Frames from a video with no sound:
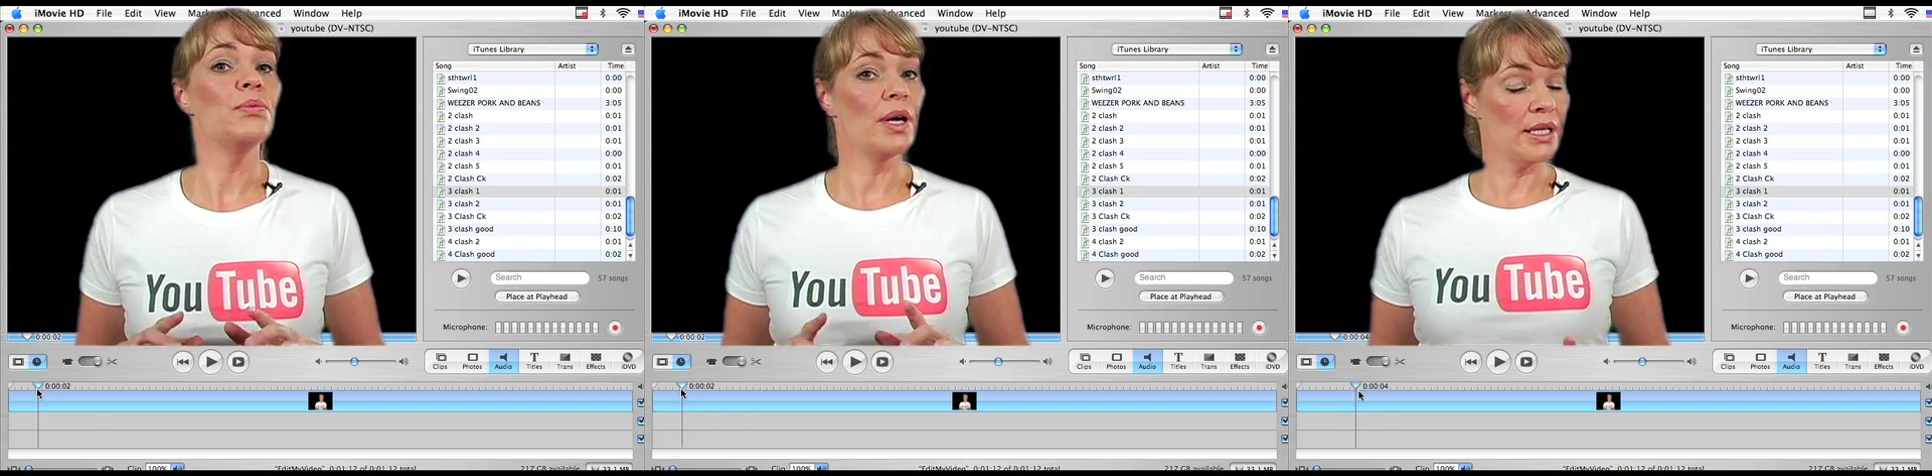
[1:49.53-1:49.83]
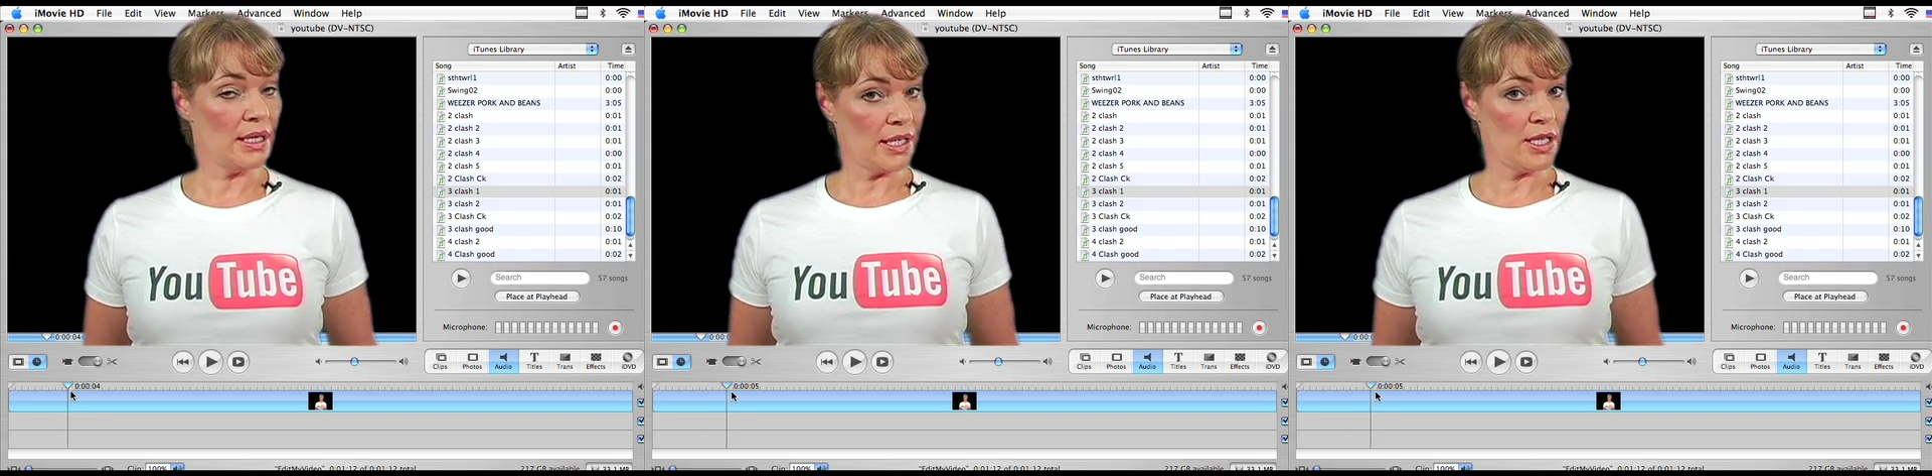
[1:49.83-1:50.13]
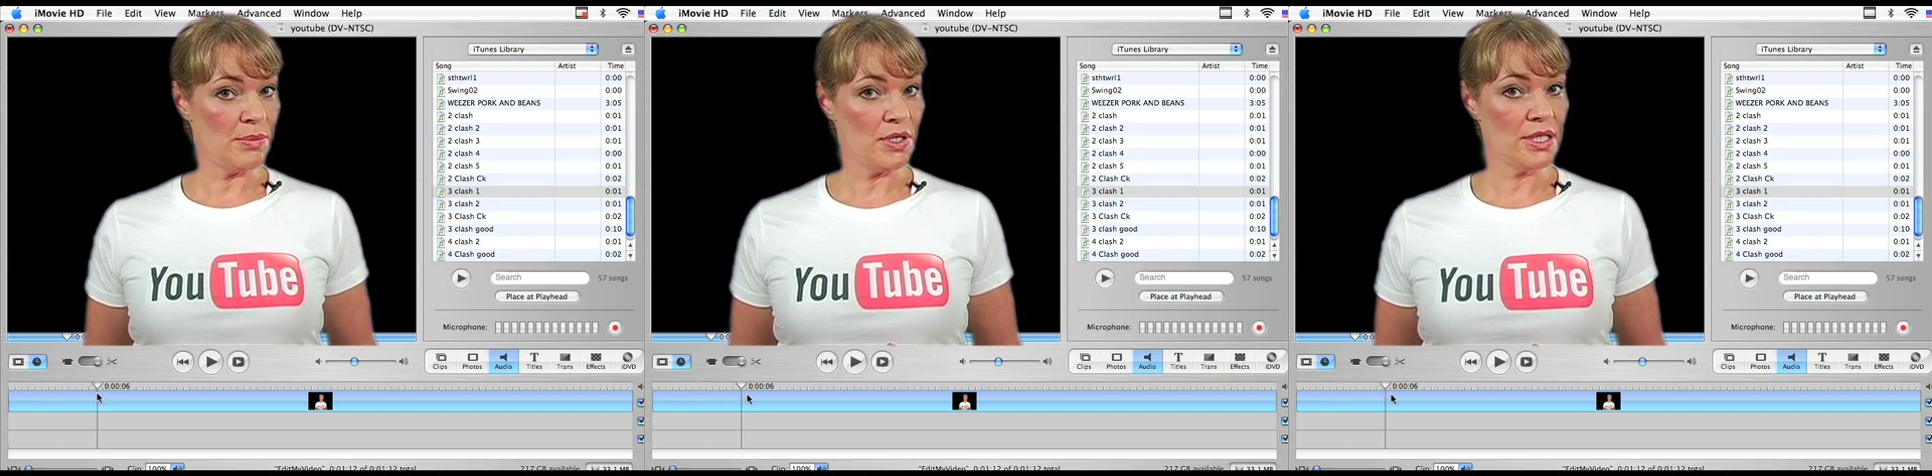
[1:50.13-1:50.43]
where you'd like
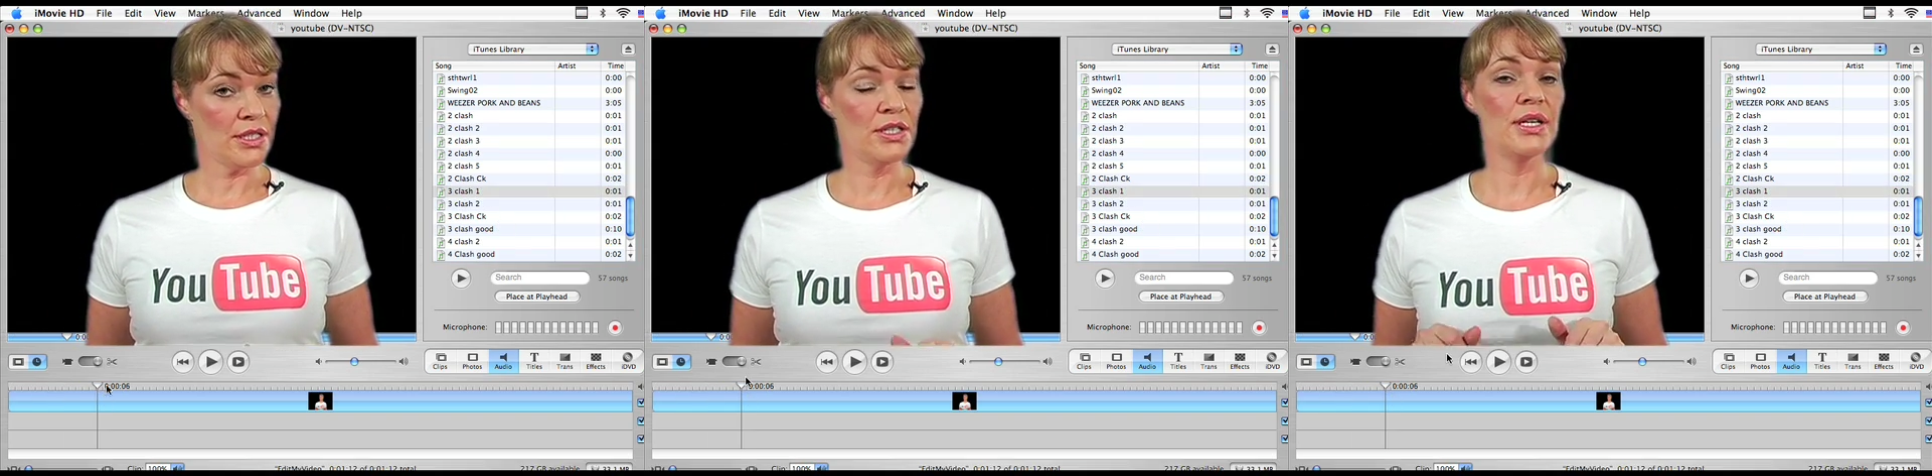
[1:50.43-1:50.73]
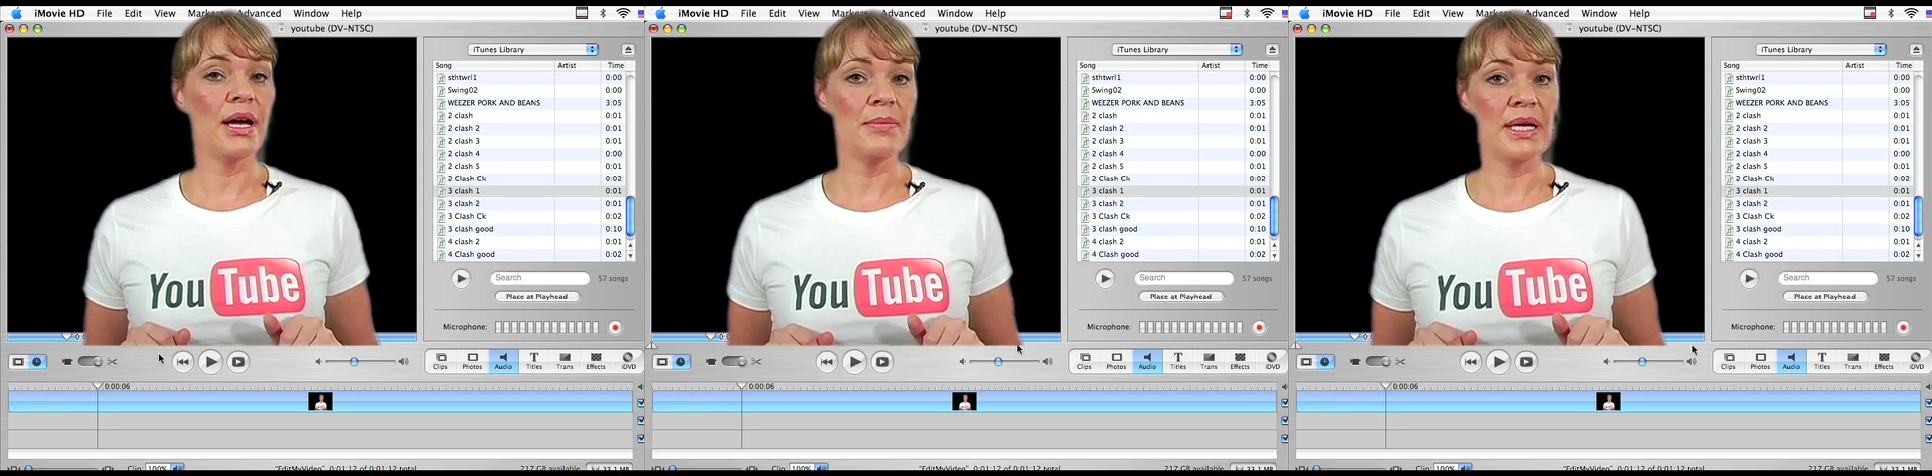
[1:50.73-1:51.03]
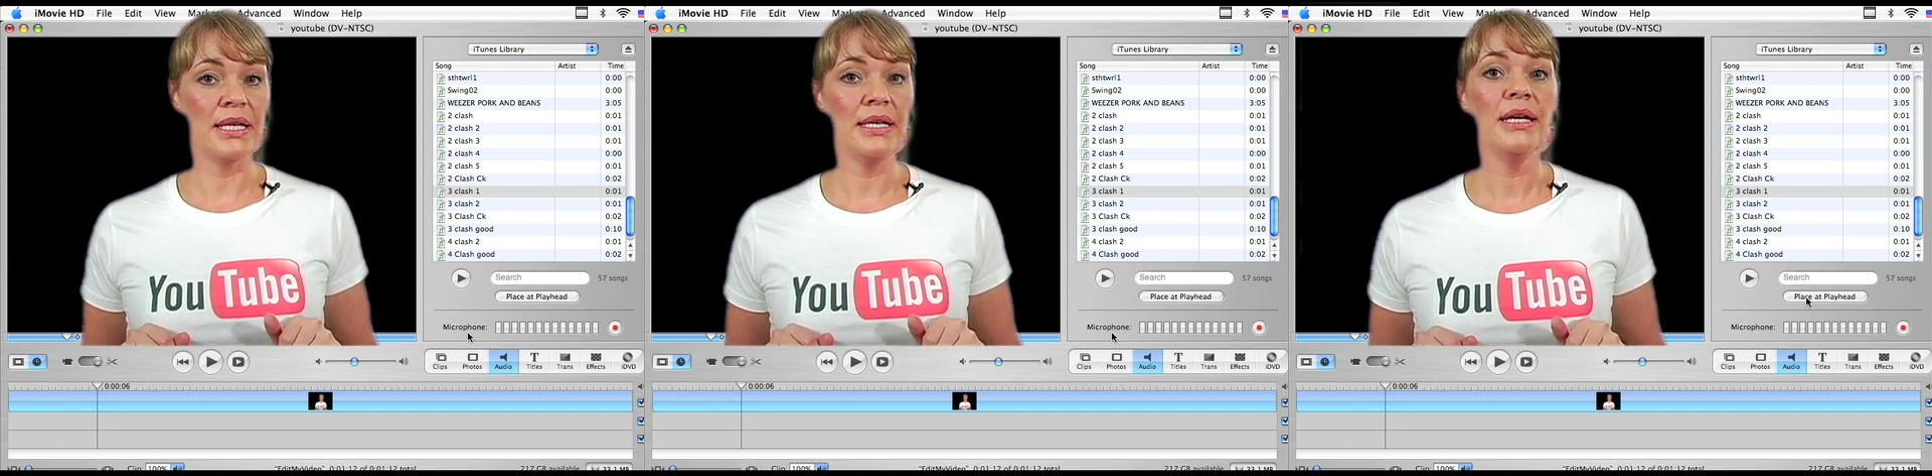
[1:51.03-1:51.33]
your music to come
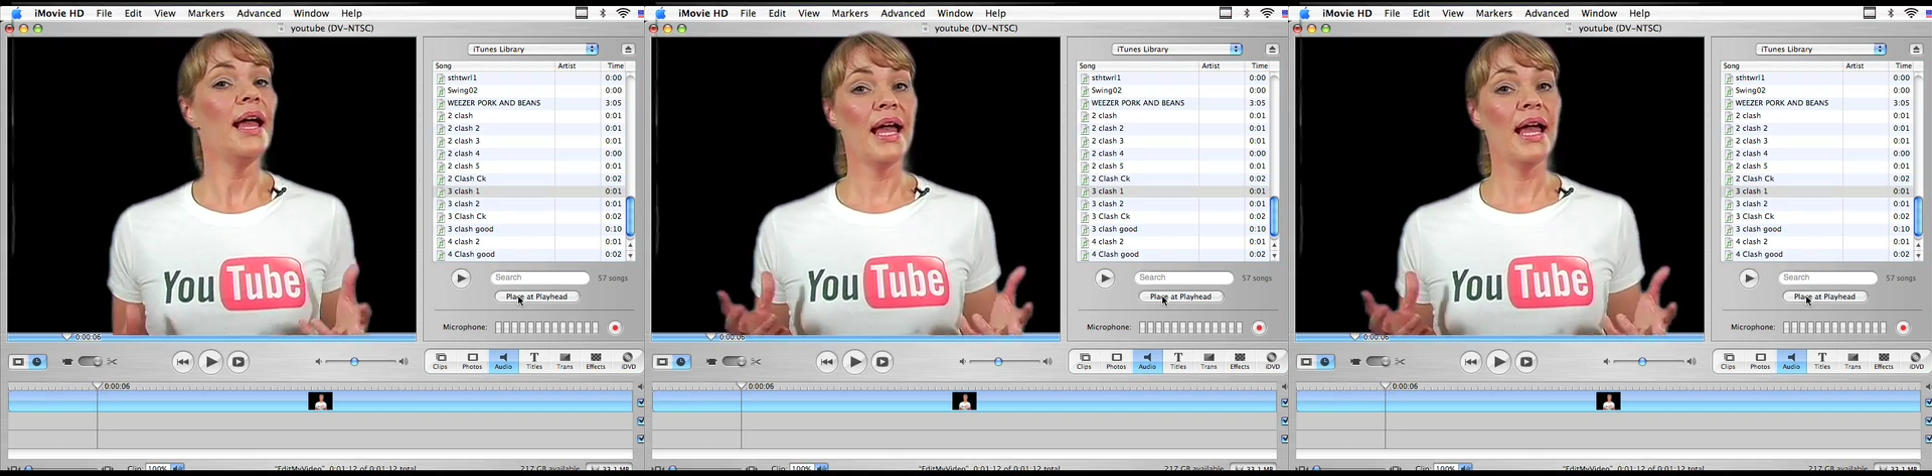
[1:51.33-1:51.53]
in,